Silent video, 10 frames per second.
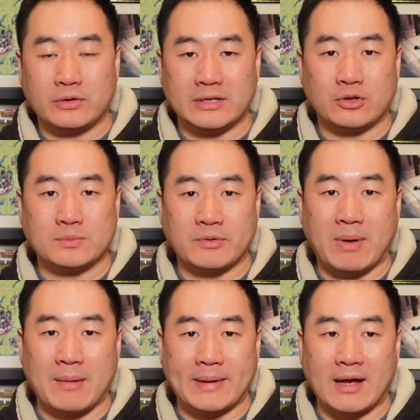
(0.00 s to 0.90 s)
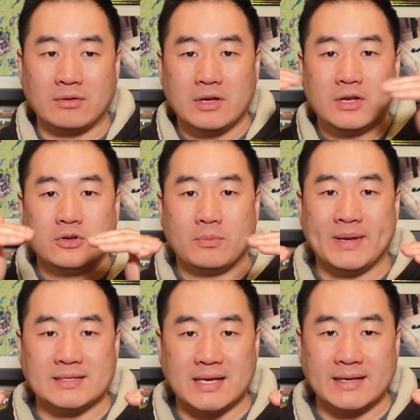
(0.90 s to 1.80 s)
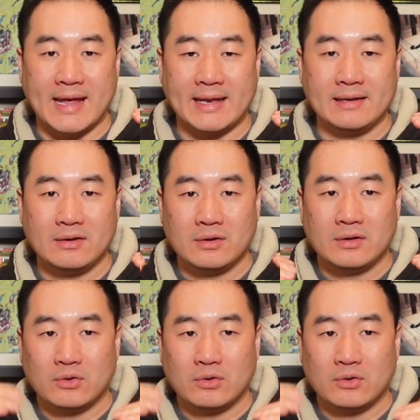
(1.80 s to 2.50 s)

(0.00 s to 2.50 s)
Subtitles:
in terms of pop count to PSA 10.